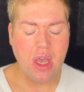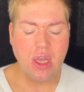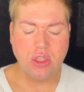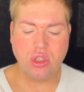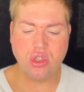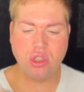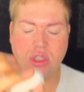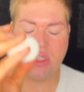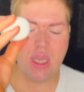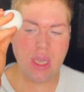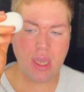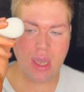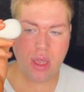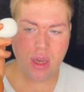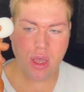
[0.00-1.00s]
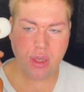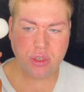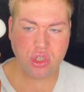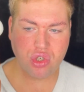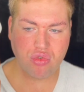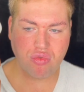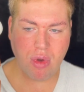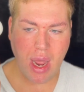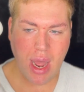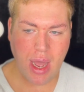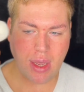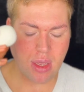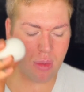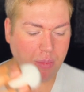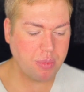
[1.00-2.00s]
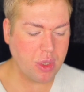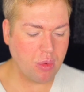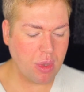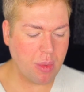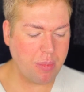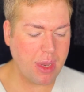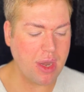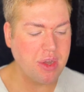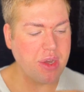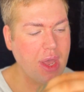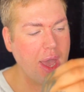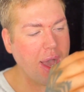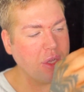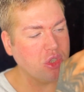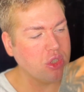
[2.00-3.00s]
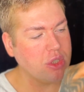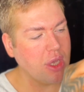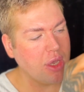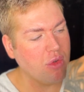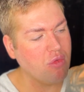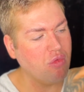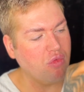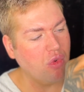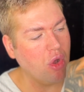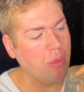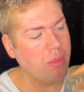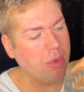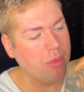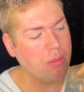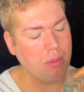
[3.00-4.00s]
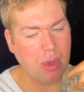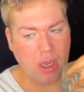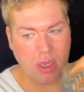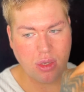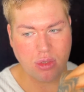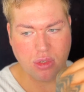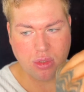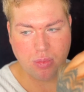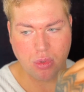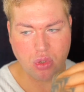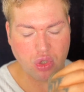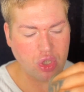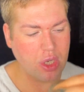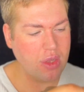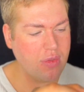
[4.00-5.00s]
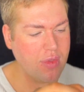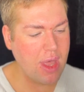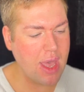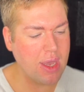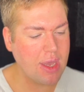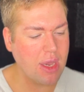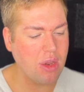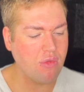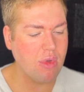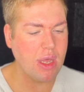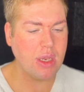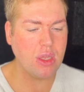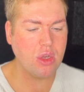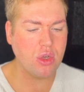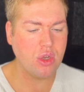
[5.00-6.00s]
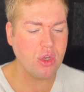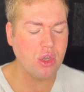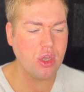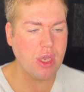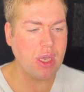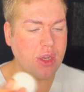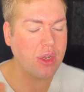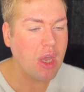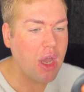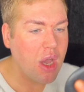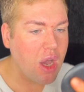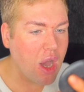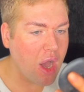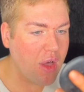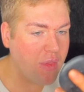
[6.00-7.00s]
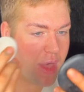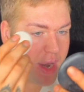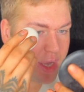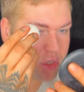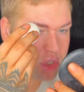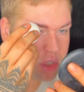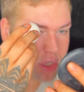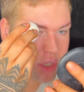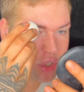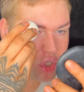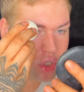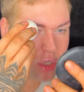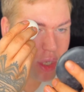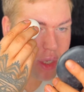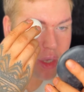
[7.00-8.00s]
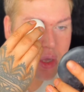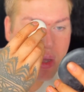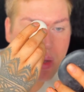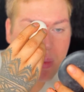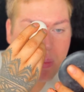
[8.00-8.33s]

So just taking a dry beauty blender, I just like rub my sponge in there, get it really coated, and then I just literally